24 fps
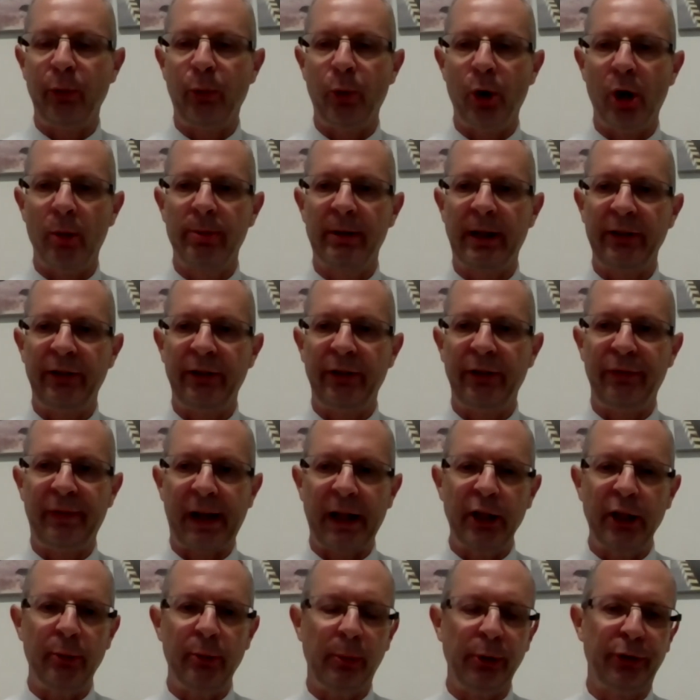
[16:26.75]
workplace is
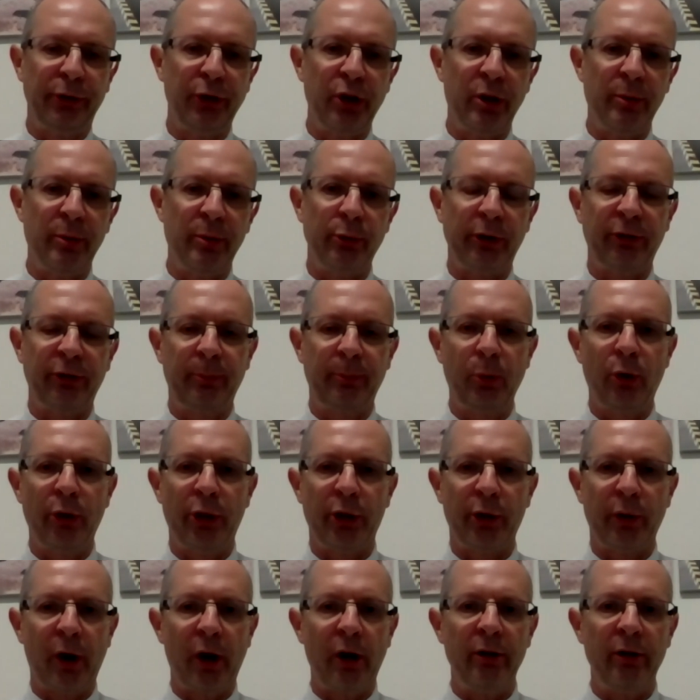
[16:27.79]
valuable to them to explore
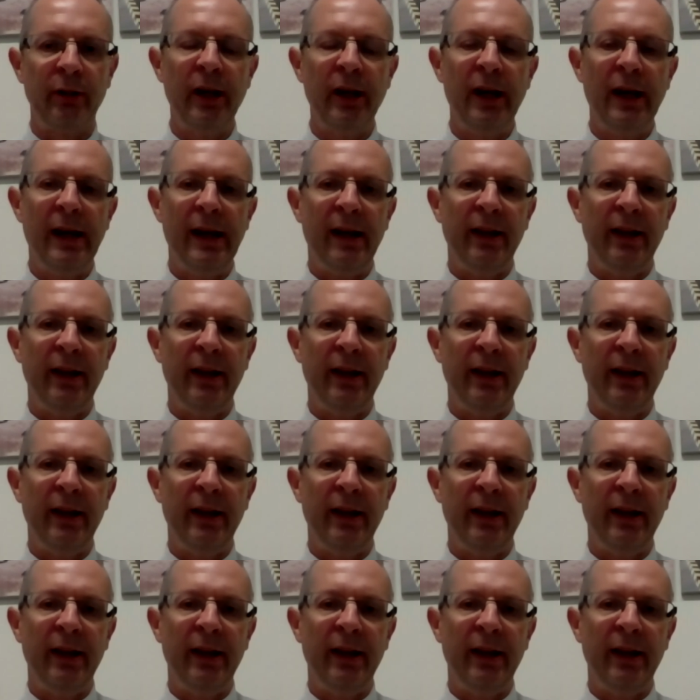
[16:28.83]
their own